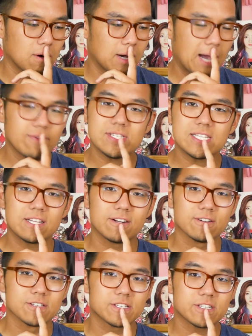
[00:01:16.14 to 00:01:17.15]
I haven't seen
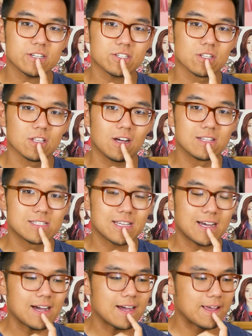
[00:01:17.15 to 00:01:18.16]
her in such a long
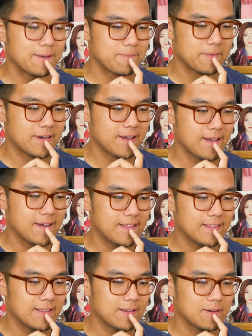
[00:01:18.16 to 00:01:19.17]
time.
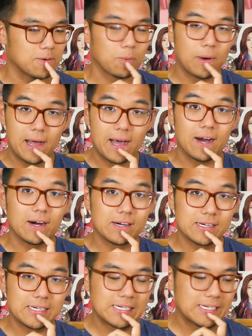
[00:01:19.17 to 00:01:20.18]
Wow.
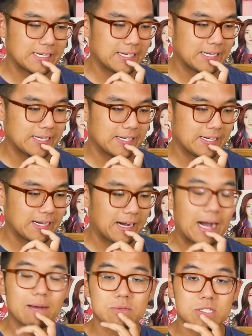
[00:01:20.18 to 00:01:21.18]

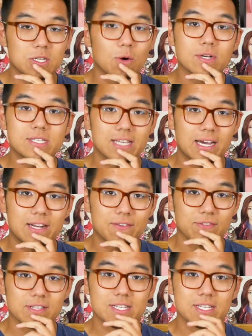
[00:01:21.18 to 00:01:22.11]
I'm so excited for